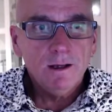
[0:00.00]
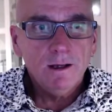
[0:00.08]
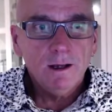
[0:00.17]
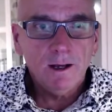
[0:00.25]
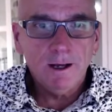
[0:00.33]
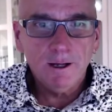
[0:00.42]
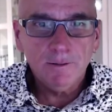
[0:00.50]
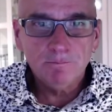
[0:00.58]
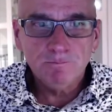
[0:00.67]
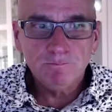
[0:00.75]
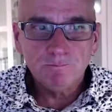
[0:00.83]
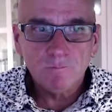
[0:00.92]

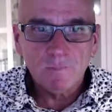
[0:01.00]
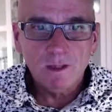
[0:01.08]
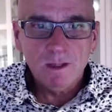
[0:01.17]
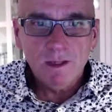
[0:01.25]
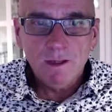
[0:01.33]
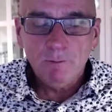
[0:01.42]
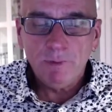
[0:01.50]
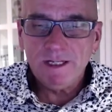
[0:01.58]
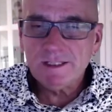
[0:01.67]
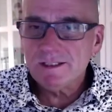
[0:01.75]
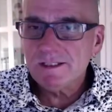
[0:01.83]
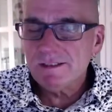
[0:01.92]
but
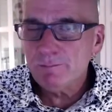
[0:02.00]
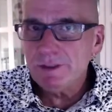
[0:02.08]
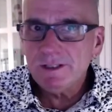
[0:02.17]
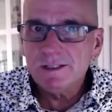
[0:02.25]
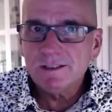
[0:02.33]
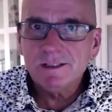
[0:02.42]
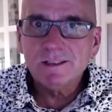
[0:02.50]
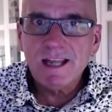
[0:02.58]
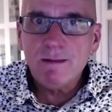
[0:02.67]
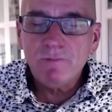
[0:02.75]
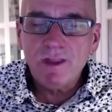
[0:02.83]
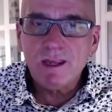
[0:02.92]
it's the
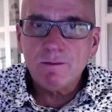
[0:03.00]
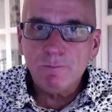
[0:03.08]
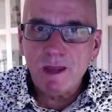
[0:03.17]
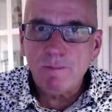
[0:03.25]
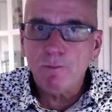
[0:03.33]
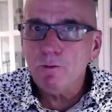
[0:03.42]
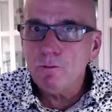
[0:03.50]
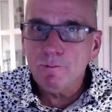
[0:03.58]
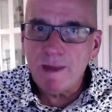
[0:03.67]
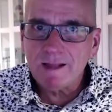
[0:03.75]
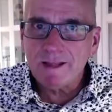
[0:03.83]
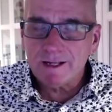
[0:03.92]
same thing. People will
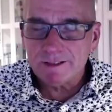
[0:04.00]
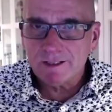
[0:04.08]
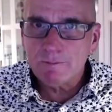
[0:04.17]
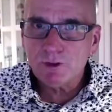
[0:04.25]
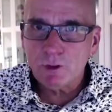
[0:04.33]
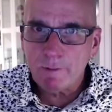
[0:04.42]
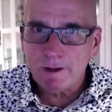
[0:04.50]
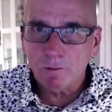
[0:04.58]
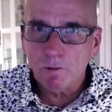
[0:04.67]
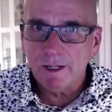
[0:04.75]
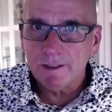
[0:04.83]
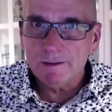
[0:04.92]
make that assumption no matter
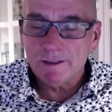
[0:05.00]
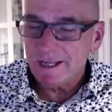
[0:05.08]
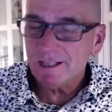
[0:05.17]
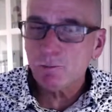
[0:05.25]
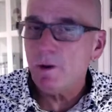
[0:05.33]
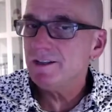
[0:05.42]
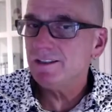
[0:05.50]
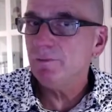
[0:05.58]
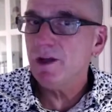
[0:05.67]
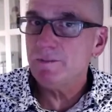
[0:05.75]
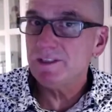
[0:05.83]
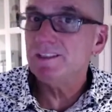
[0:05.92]
what. That's why
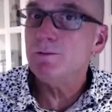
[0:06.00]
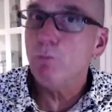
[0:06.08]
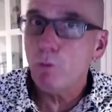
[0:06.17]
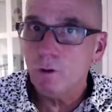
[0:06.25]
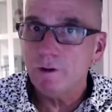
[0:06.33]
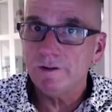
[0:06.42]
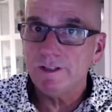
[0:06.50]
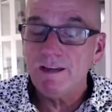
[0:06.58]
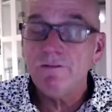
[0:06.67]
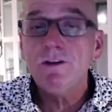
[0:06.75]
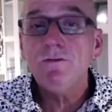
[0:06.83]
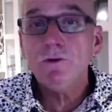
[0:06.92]
sometimes it's important,
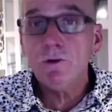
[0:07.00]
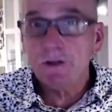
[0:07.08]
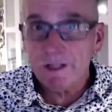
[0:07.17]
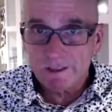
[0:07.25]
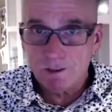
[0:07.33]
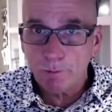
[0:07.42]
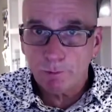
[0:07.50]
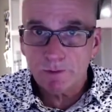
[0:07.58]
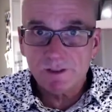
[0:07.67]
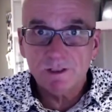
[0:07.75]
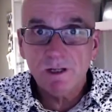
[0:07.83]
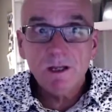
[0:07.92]
even if you are an SEO
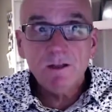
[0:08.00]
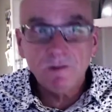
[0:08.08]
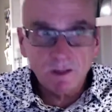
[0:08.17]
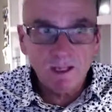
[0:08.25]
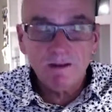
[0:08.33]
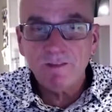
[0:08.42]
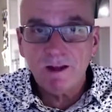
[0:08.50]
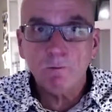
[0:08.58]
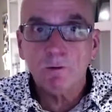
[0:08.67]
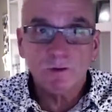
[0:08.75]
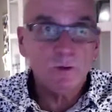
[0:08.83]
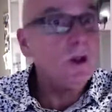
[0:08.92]
person, to give that
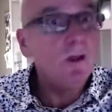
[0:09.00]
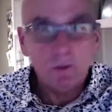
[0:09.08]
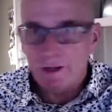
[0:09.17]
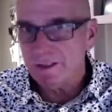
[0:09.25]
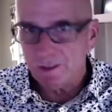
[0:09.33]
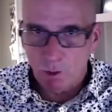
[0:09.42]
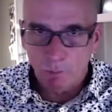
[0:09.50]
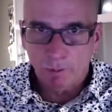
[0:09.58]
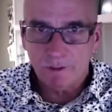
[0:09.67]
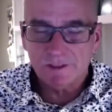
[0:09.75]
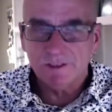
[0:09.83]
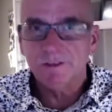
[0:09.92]
work to another SEO
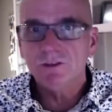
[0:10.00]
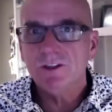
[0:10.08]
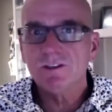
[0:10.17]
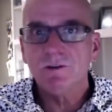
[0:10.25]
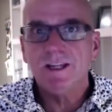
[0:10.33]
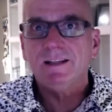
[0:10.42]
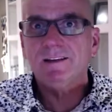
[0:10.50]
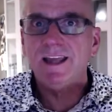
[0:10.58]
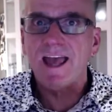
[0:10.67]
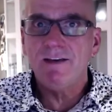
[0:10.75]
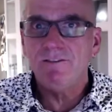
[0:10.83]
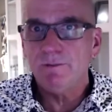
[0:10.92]
person, just so that they
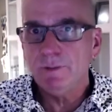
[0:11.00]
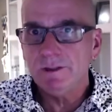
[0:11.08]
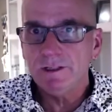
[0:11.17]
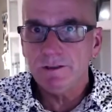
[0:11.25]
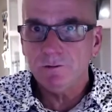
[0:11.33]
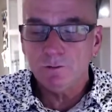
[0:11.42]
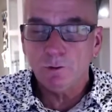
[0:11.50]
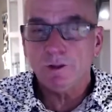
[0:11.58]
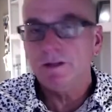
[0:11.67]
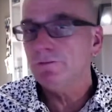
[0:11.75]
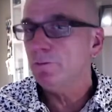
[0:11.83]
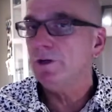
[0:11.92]
have the ability to look
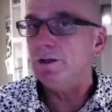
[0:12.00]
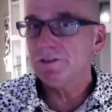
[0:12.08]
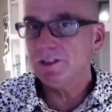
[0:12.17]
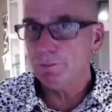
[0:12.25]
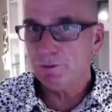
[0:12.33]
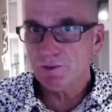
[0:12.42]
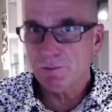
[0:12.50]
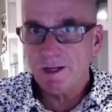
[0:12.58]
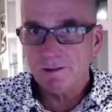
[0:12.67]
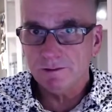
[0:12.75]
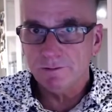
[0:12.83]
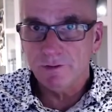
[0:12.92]
at it from an outside
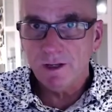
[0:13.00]
perspective.